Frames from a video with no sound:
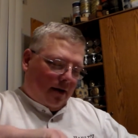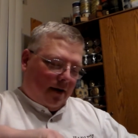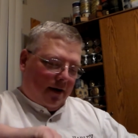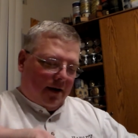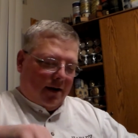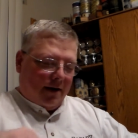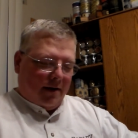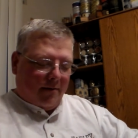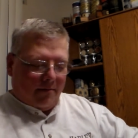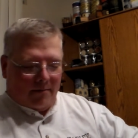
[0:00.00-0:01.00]
I need to
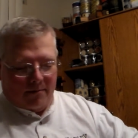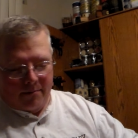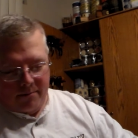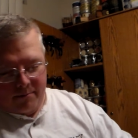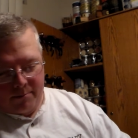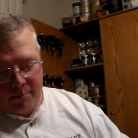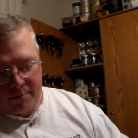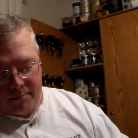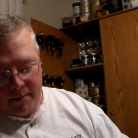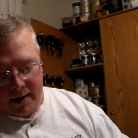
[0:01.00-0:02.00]
get them
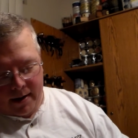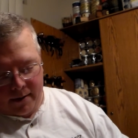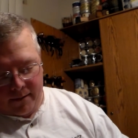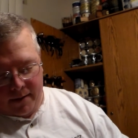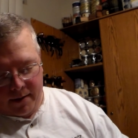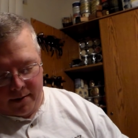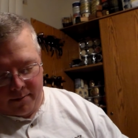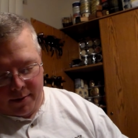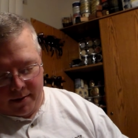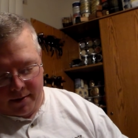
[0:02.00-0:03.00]
out of here
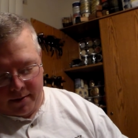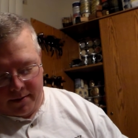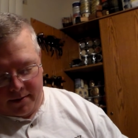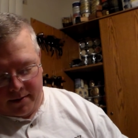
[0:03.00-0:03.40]
and put in a